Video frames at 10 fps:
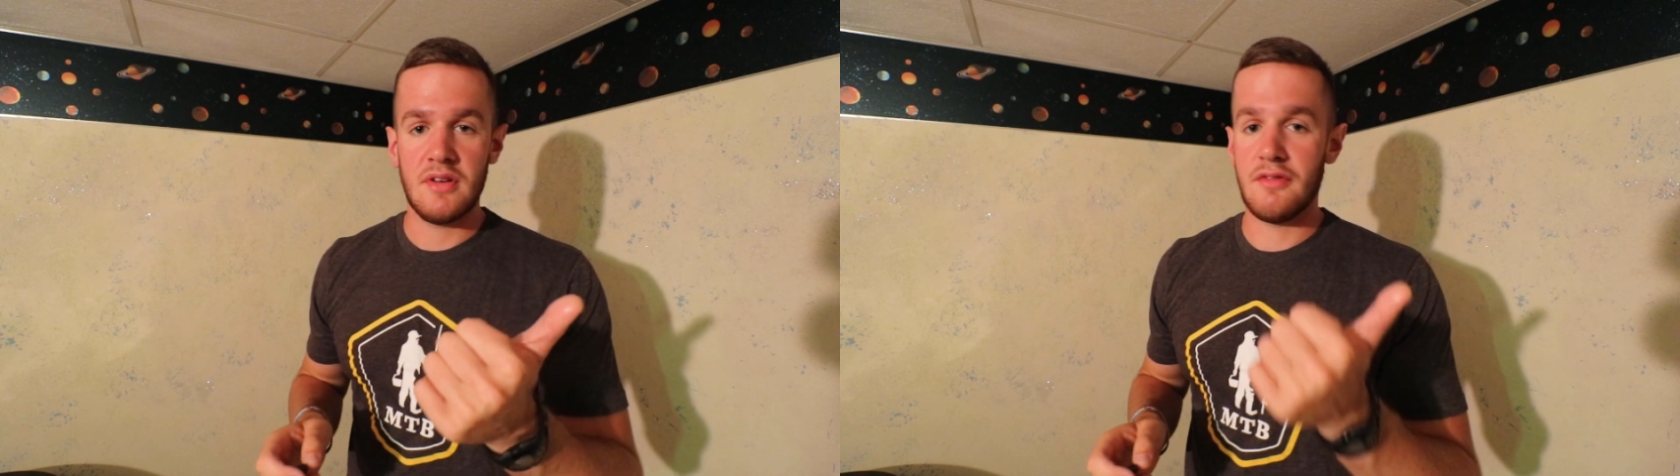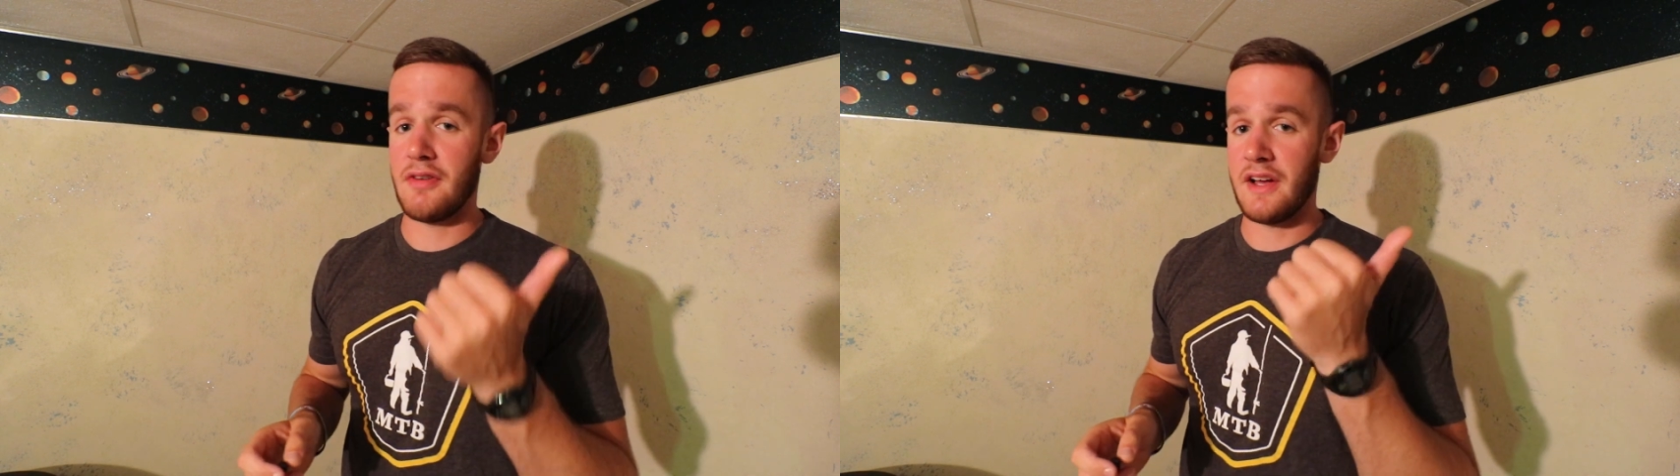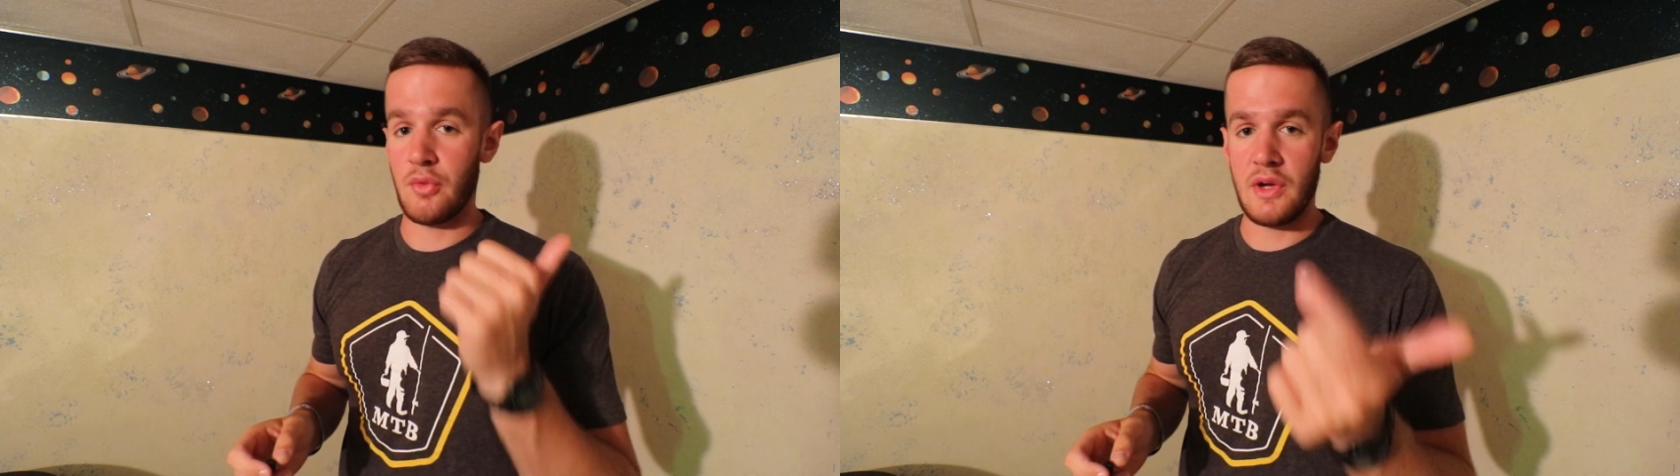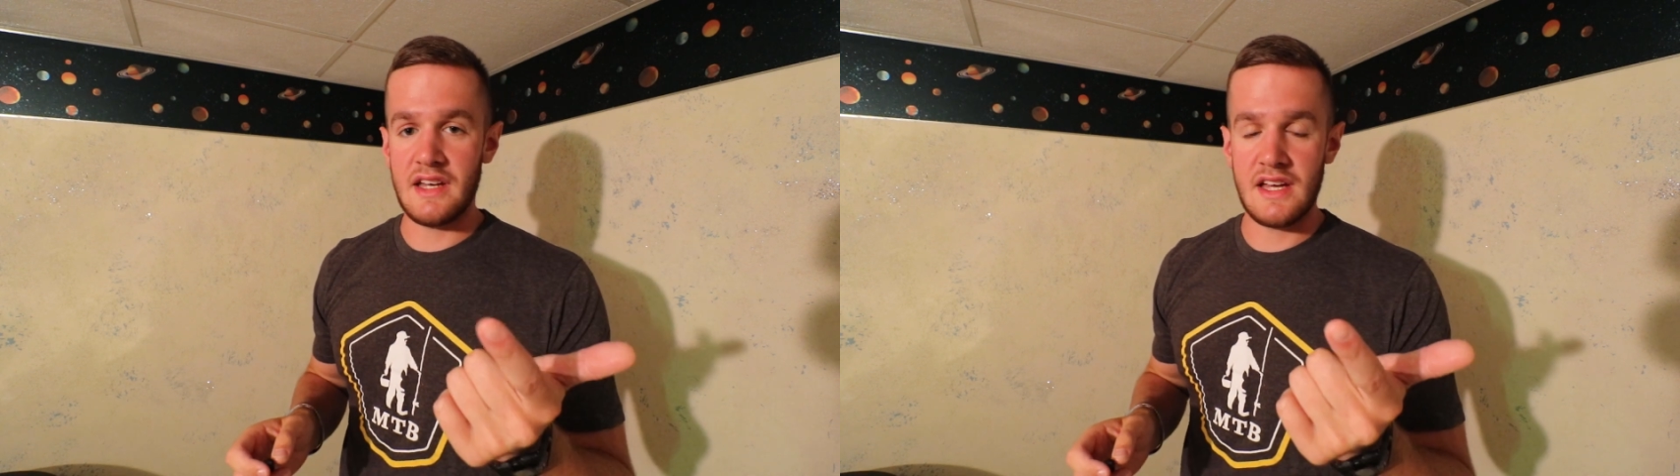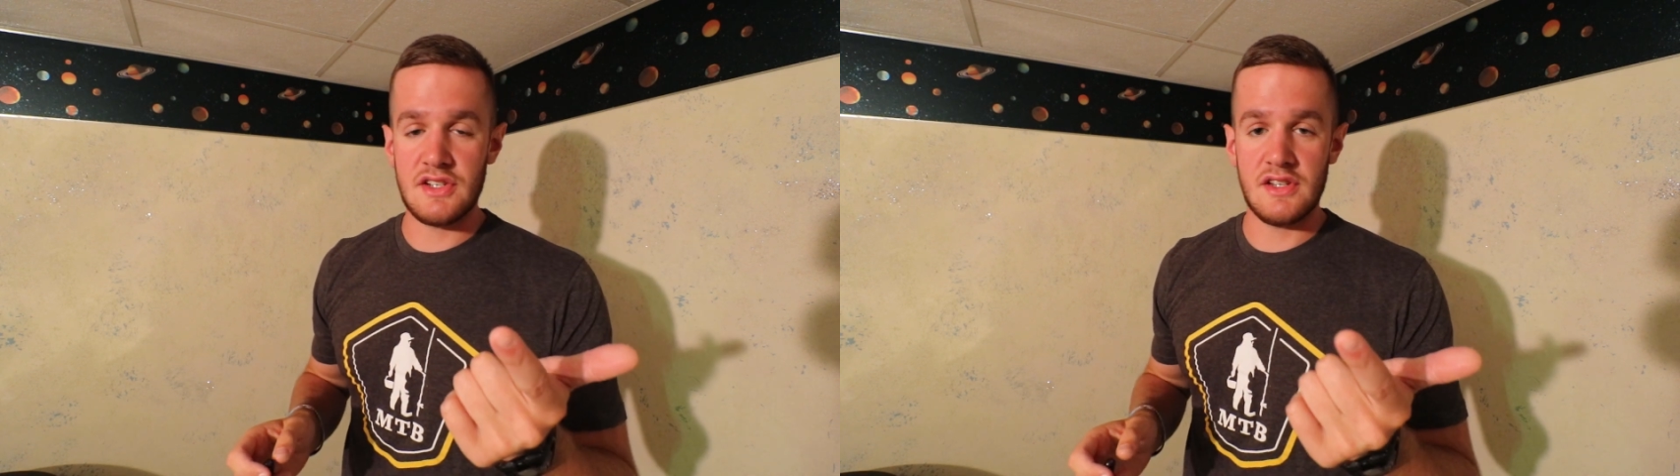find weed
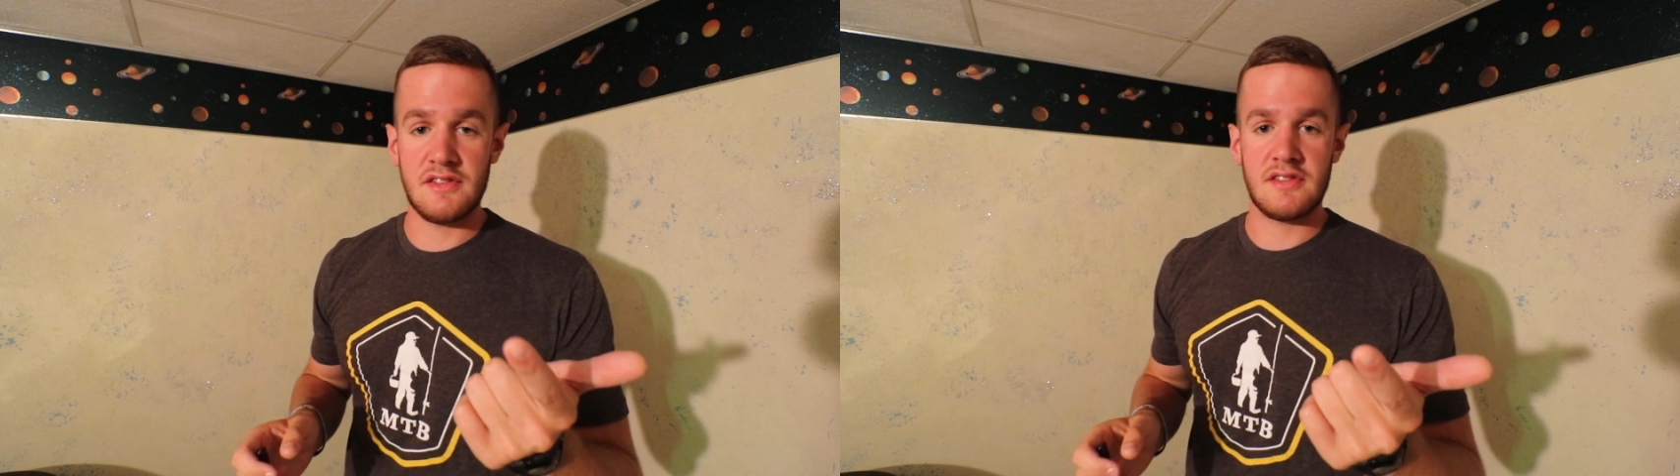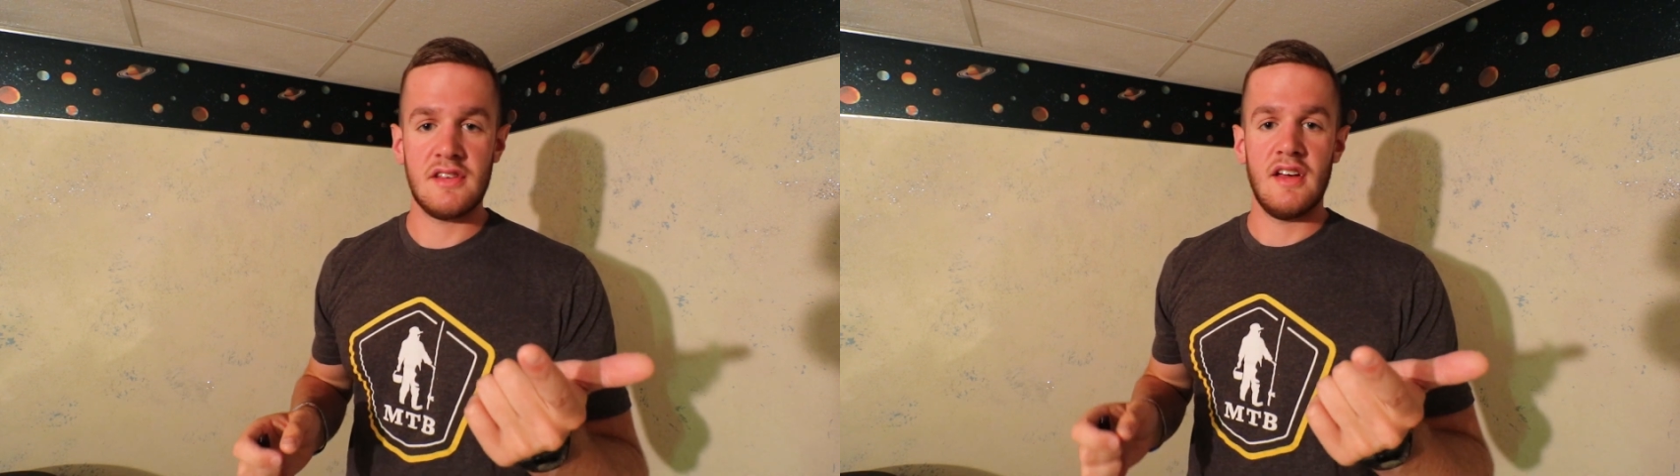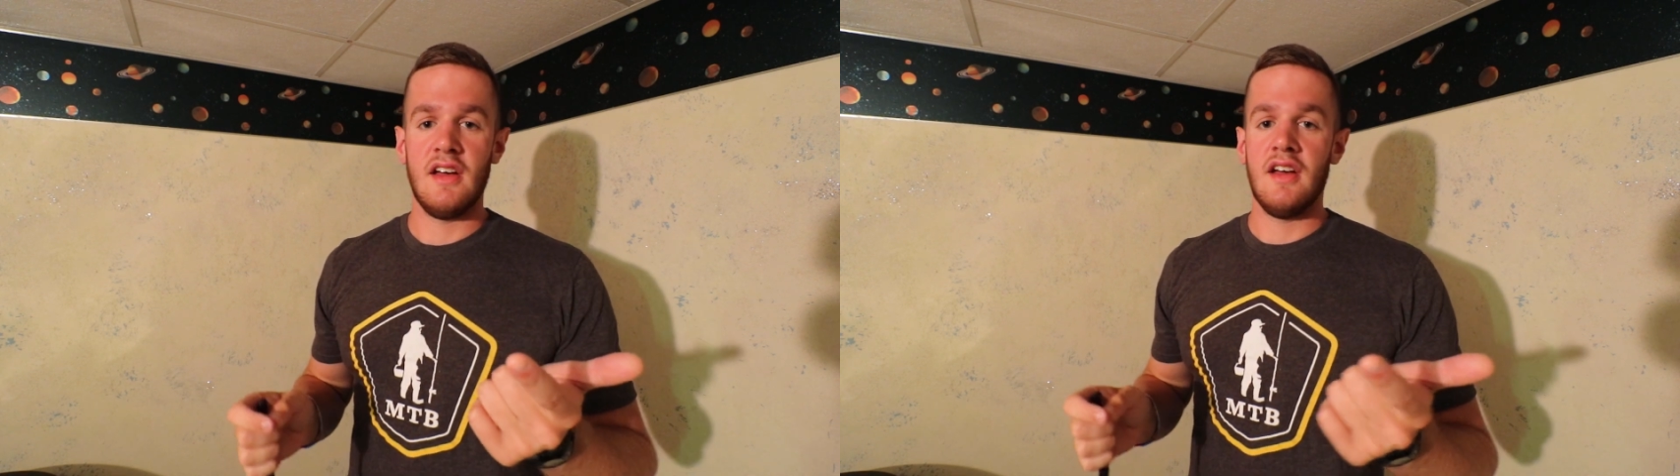edges,